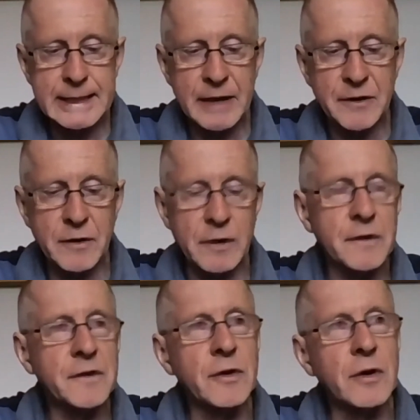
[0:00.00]
It's not a
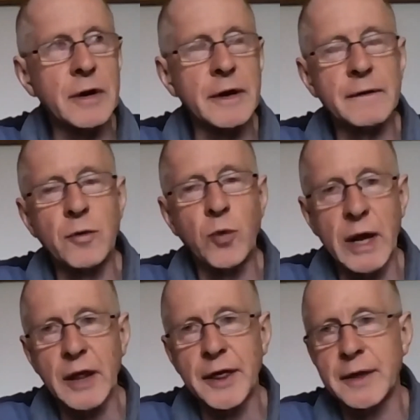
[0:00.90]
story of
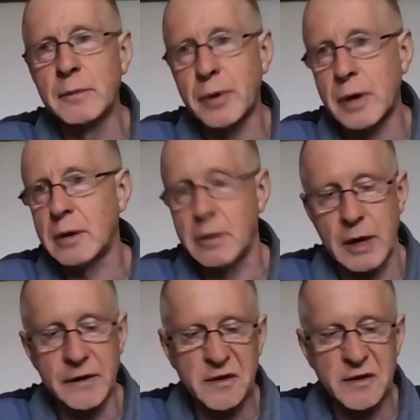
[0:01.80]
wealth and
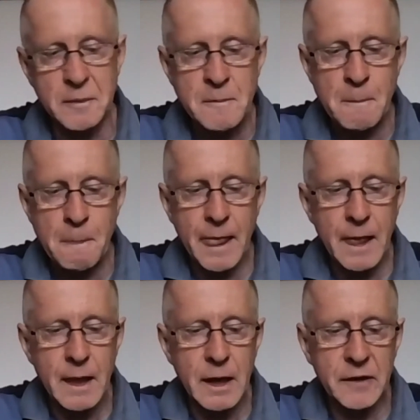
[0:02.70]
progress,
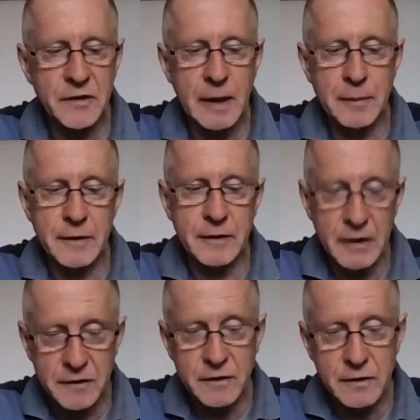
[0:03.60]
except the
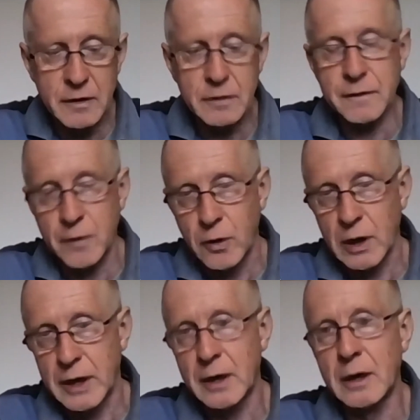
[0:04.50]
destitute
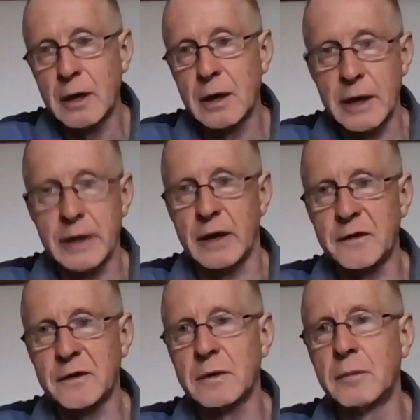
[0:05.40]
fallen, like us,
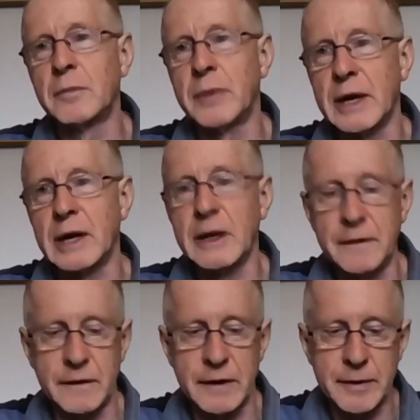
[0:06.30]
being
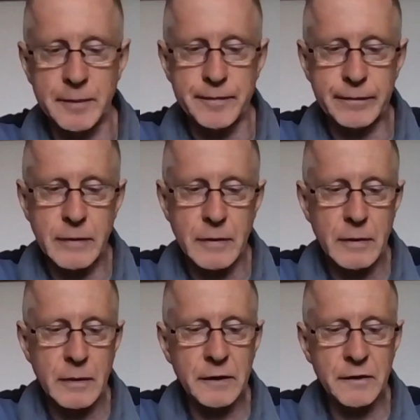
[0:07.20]
lifted.
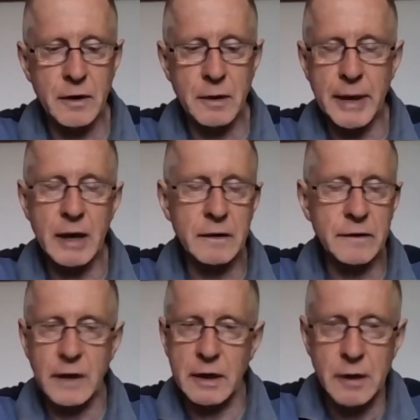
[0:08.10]
It's not about
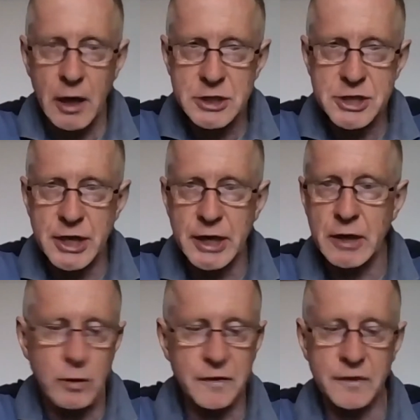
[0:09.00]
technology
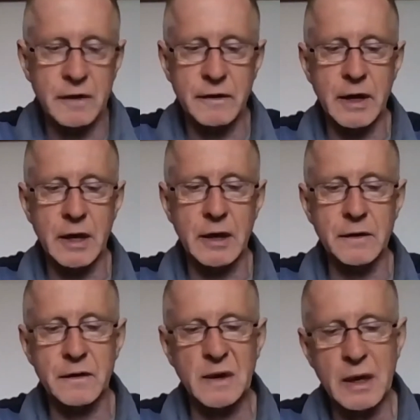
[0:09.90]
or
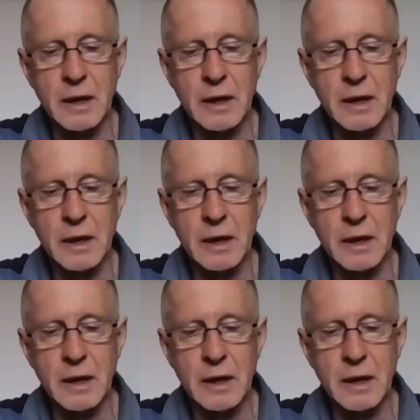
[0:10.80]
cities,